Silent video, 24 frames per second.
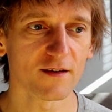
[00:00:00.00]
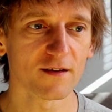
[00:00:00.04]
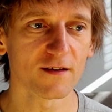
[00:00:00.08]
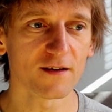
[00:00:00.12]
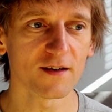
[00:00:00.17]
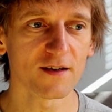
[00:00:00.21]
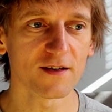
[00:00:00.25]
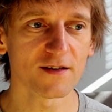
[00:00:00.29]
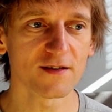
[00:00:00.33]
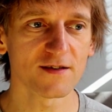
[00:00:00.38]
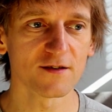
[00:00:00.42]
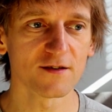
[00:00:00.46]

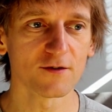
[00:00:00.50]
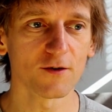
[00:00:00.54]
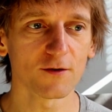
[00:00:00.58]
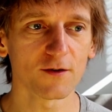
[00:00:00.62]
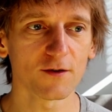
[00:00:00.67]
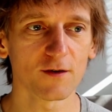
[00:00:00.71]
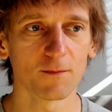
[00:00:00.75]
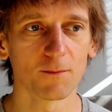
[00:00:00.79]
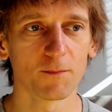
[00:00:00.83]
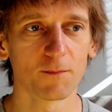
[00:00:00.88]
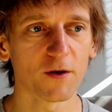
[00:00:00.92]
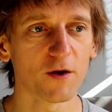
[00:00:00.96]
it's
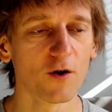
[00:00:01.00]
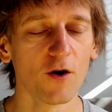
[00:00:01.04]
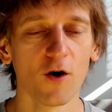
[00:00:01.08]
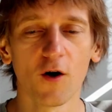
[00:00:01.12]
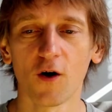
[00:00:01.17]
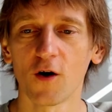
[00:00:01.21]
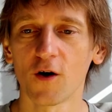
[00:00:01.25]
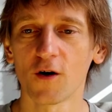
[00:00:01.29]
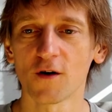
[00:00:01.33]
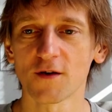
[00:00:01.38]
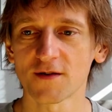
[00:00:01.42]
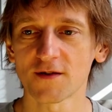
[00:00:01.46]
not
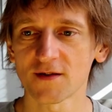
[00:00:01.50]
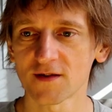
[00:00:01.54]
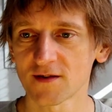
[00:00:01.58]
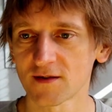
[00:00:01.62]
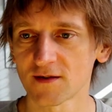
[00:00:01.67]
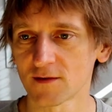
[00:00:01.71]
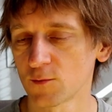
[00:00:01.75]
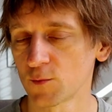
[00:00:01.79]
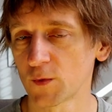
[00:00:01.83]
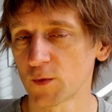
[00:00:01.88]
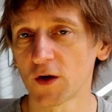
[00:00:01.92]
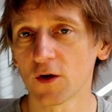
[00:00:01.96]

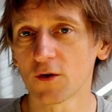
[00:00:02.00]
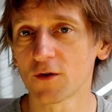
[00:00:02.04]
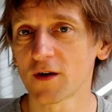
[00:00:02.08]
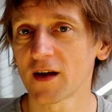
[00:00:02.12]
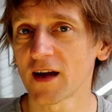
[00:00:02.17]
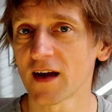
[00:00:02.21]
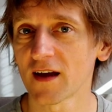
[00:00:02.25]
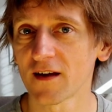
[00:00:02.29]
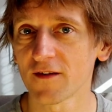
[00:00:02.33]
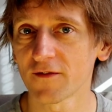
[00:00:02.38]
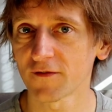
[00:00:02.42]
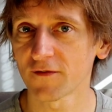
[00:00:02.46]
because we don't
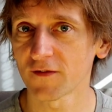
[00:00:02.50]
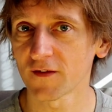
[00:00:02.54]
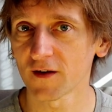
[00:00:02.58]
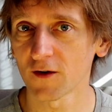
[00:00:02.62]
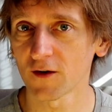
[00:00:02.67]
have